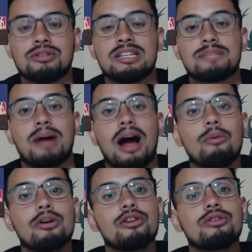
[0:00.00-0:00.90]
But I
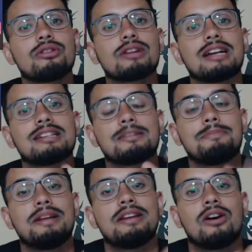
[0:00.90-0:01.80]
want to know your guys'
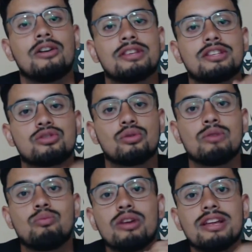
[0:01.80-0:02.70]
opinion on this story.
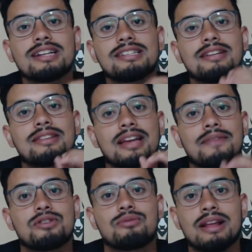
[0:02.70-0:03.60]
What do you guys think of the
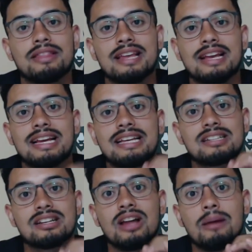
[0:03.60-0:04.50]
Kevin Durant thing? Is it
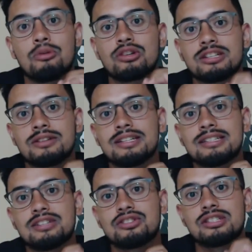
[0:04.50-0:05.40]
a lot more serious
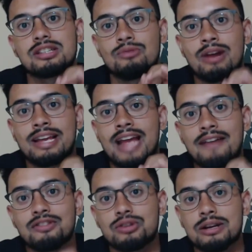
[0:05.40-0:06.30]
than just a right
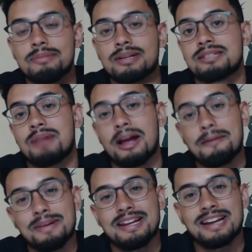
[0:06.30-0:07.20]
calf strain? Because in my
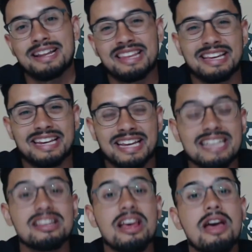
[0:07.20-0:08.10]
opinion, I think it
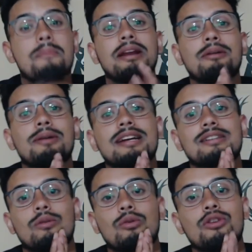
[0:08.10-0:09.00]
is. But anyway, guys,
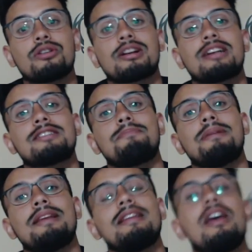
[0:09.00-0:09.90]
I want to know your guys' opinion.